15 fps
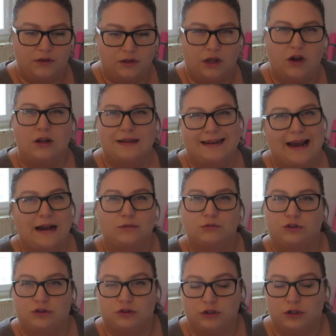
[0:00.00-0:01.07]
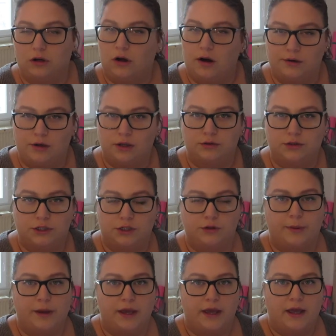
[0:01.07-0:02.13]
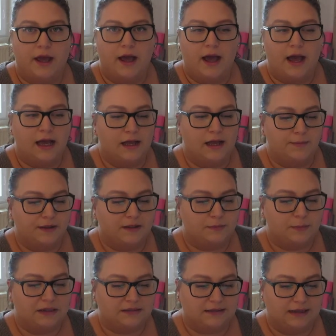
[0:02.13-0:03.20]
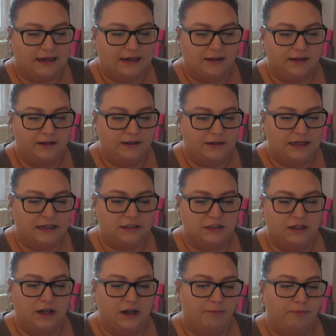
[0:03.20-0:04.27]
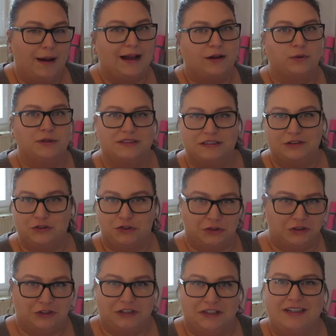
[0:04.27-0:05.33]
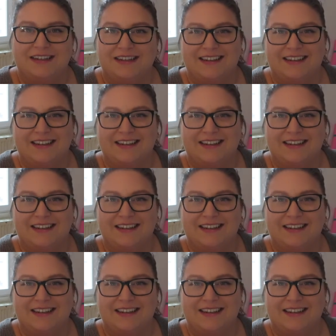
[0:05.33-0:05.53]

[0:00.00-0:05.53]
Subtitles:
they call it an outro on YouTube. It's basically like a backwards introduction.